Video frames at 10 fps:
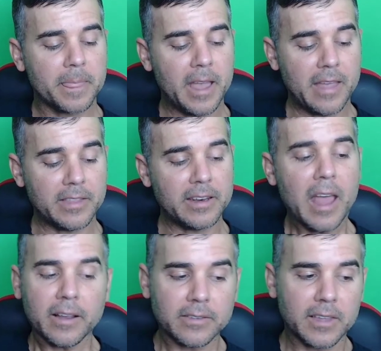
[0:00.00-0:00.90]
And the
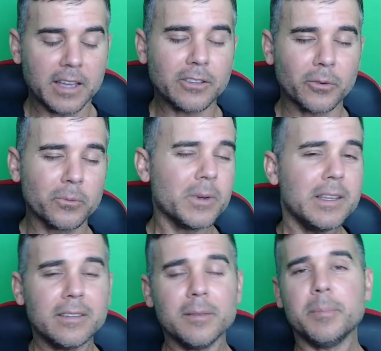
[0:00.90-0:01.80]
next thing, and the
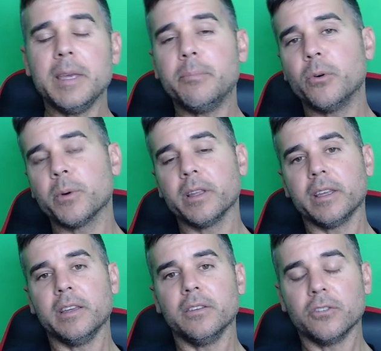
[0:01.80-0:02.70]
reason people
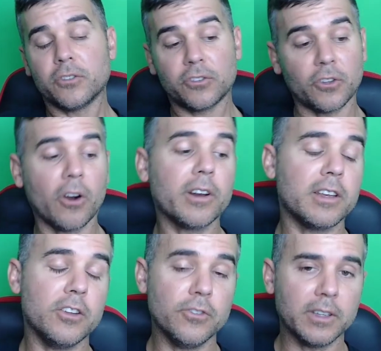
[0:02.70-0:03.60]
really
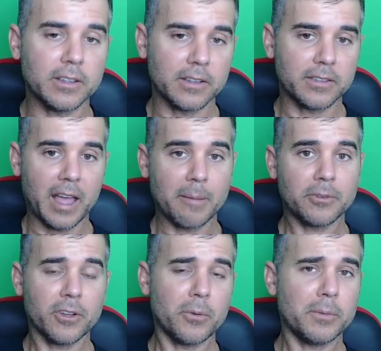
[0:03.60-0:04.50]
started using this app.
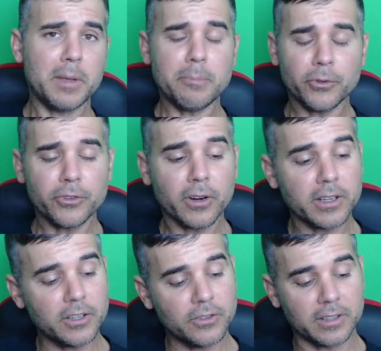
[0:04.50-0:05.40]
So when people
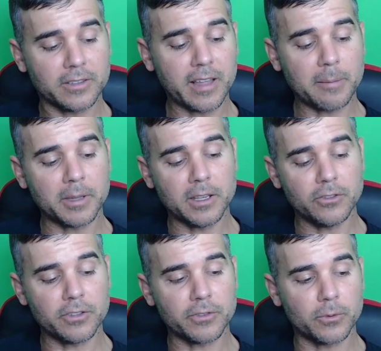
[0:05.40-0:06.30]
started using this app, they
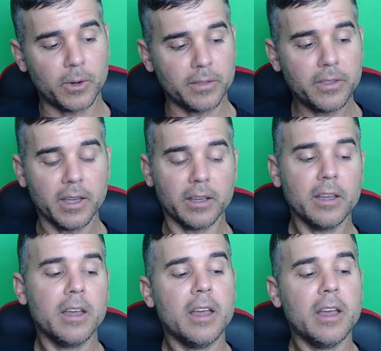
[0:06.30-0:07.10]
used it for one thing.